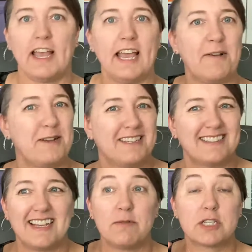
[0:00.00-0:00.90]

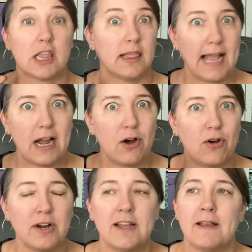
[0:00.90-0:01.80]
he was
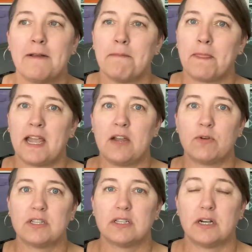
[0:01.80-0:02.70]
loud. He
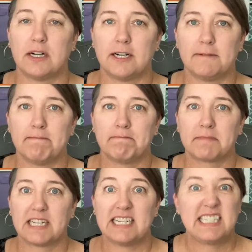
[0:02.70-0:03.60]
was
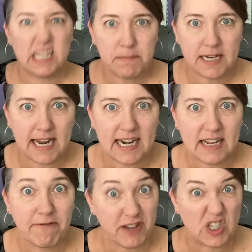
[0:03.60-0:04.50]

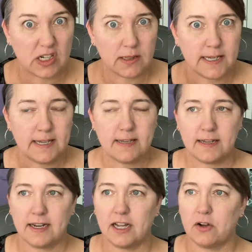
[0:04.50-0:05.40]
intimidating physically.
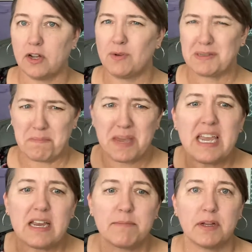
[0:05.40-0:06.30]
He wasn't
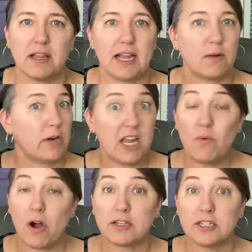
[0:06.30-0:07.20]
mean, but like when he
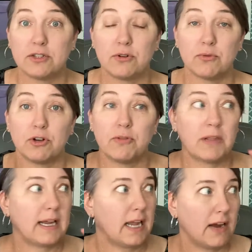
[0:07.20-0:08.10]
walked into a room,
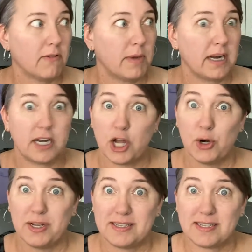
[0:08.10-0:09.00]
like everybody
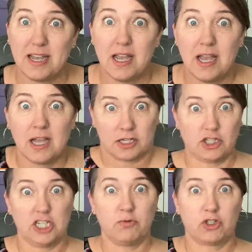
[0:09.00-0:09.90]
noticed because
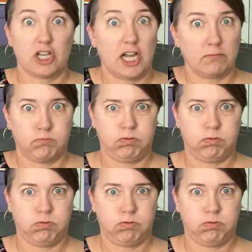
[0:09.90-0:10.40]
he was like